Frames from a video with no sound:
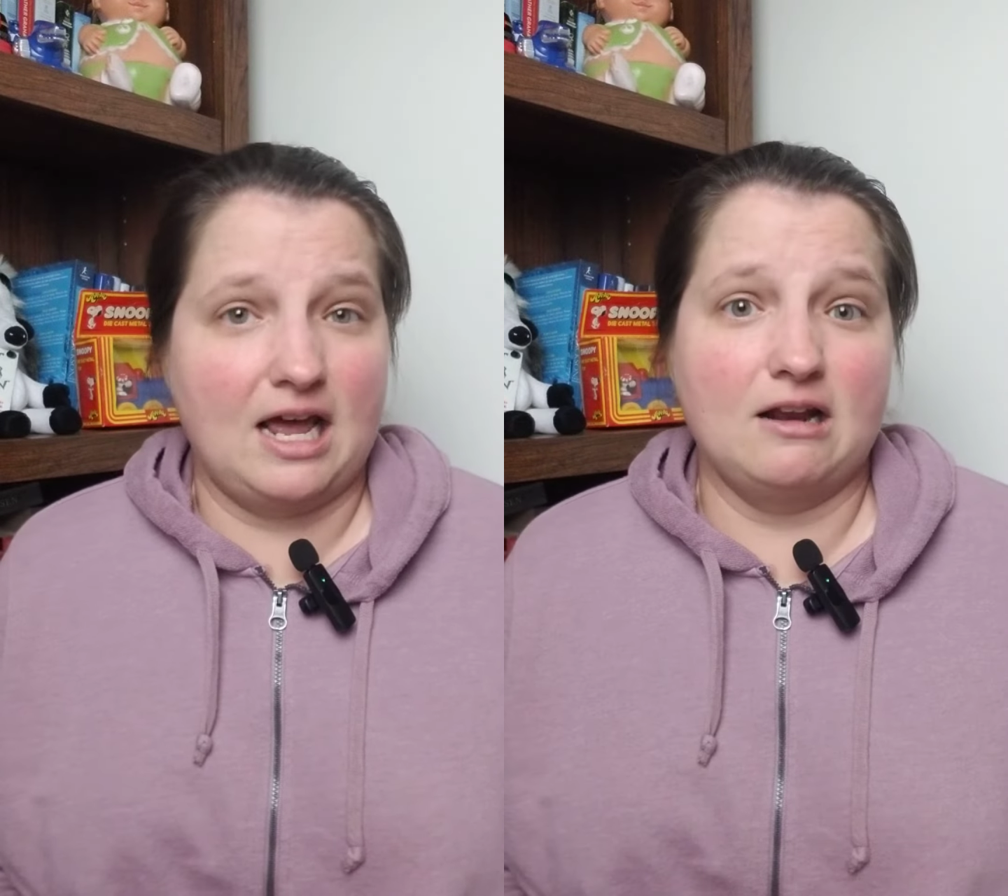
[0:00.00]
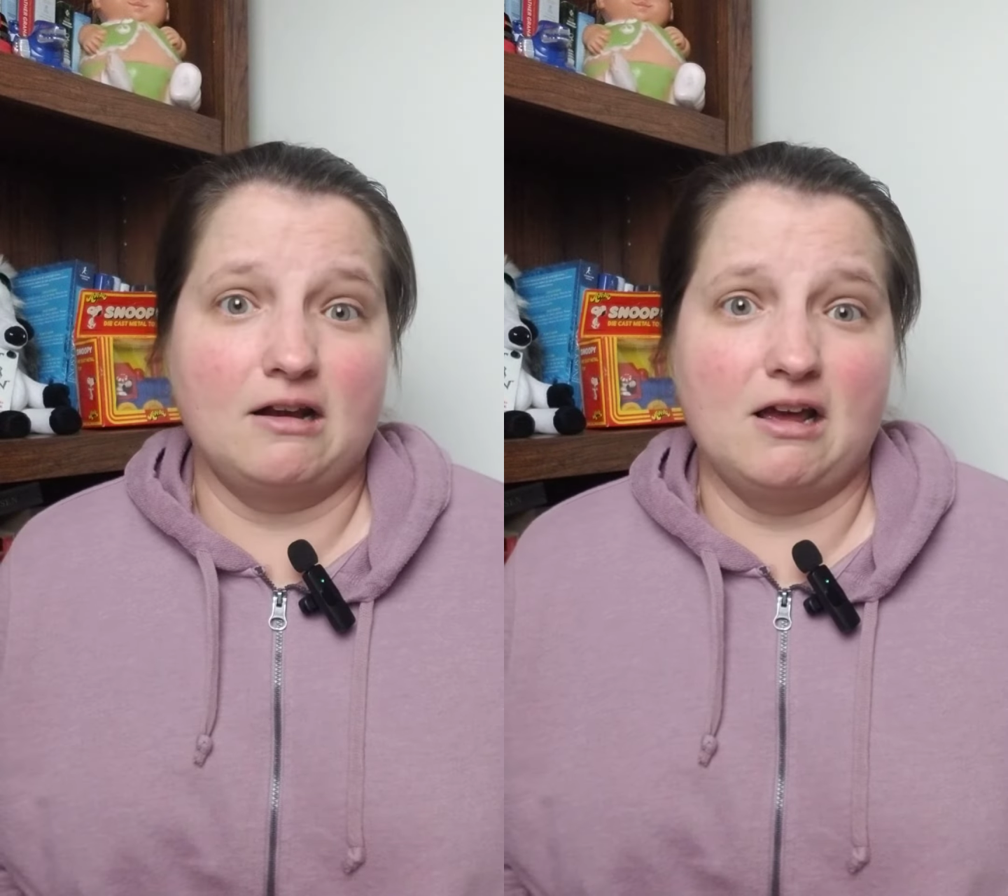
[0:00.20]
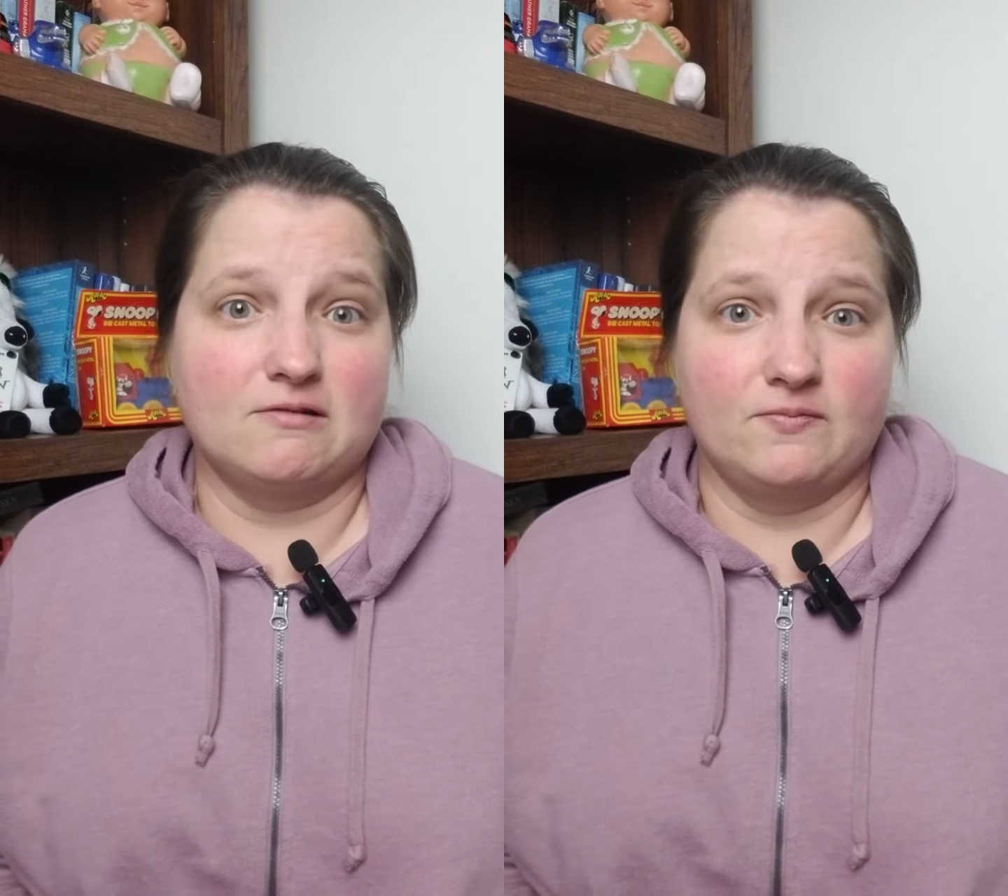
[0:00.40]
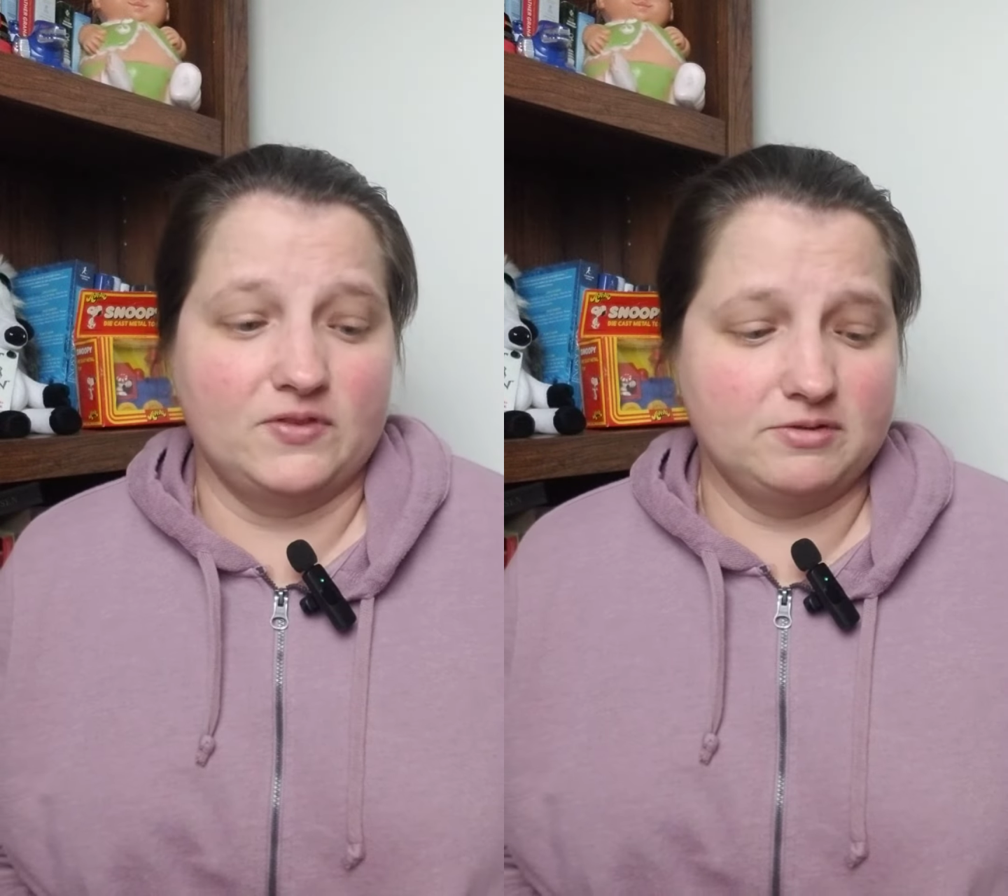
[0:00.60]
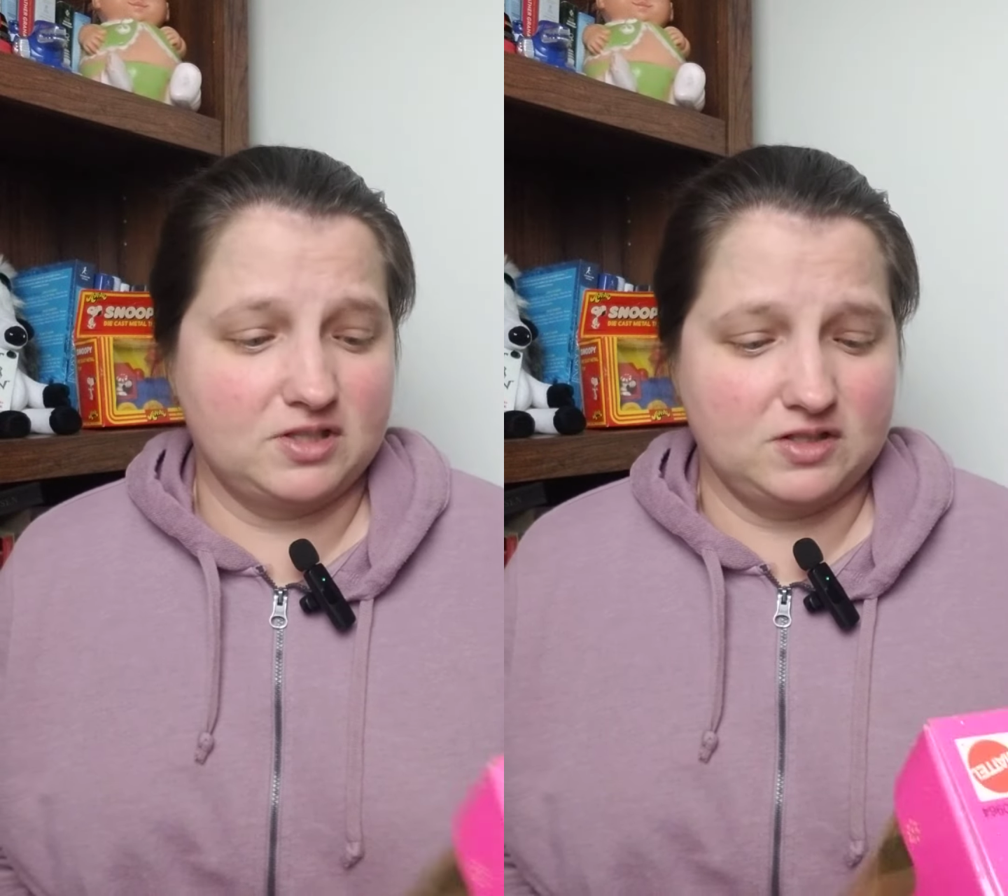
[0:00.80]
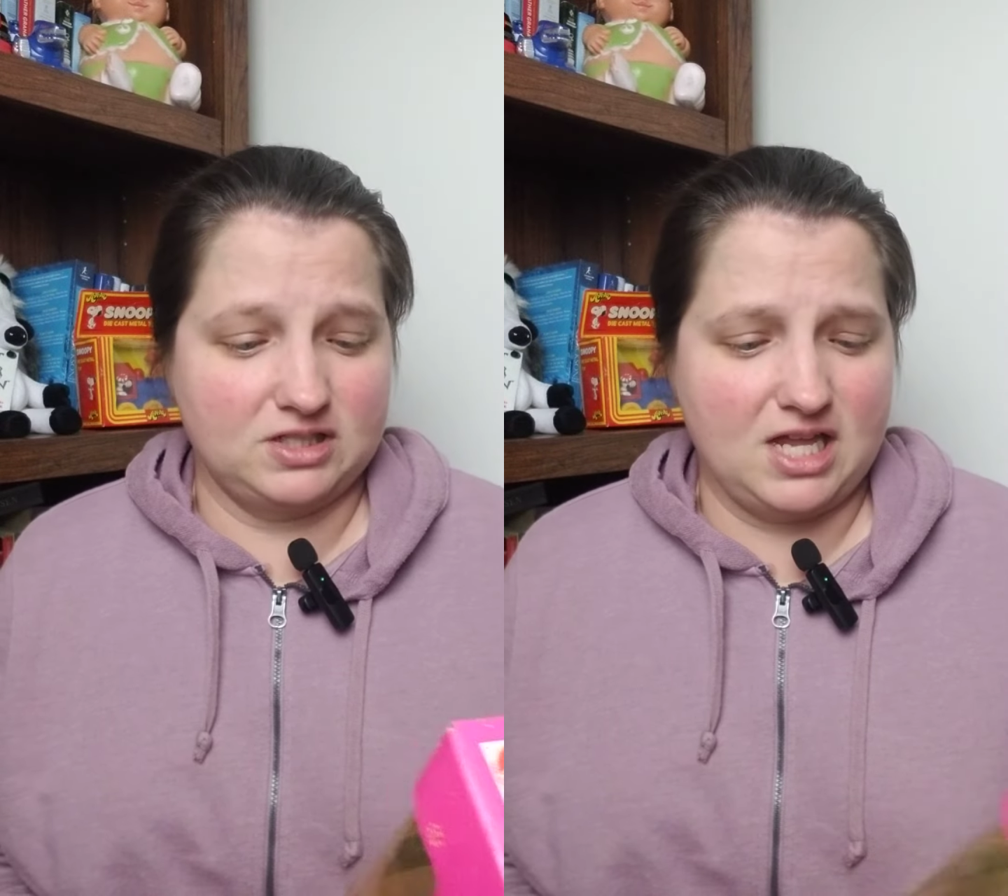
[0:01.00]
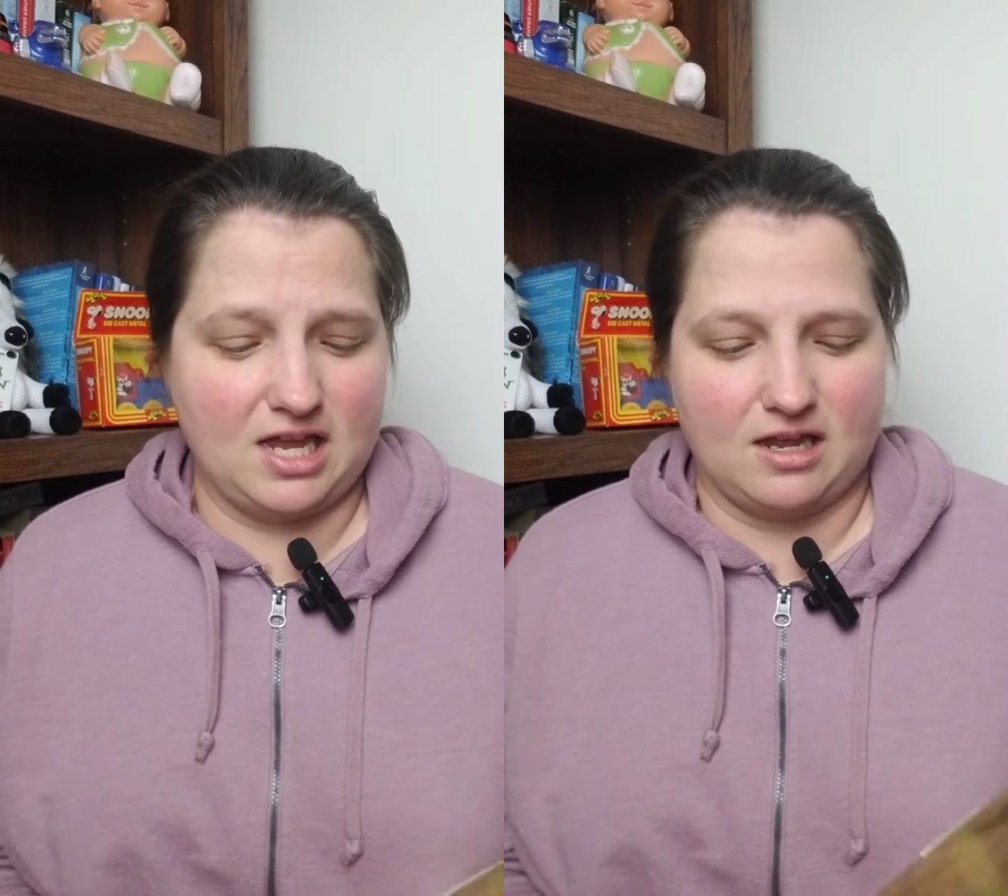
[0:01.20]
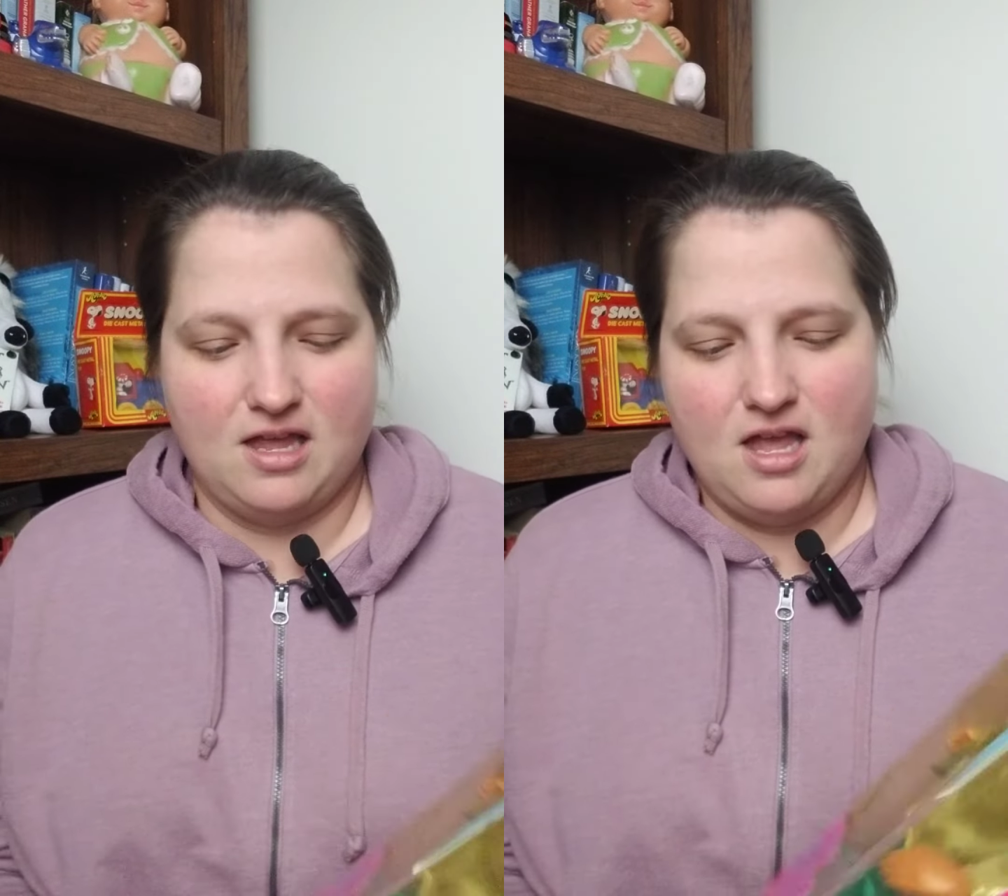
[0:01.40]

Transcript: I don't know just the same,